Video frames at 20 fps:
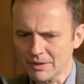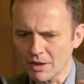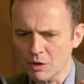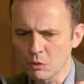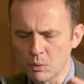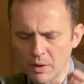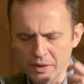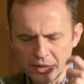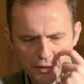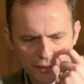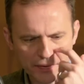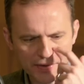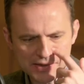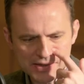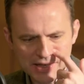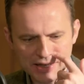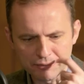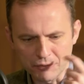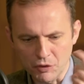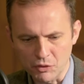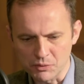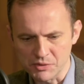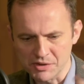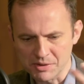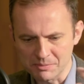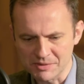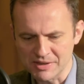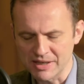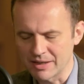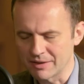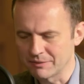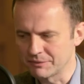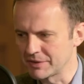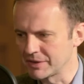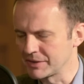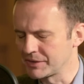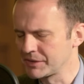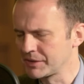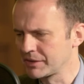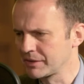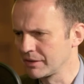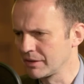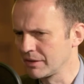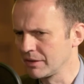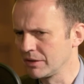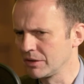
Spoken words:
One of the things I've always observed is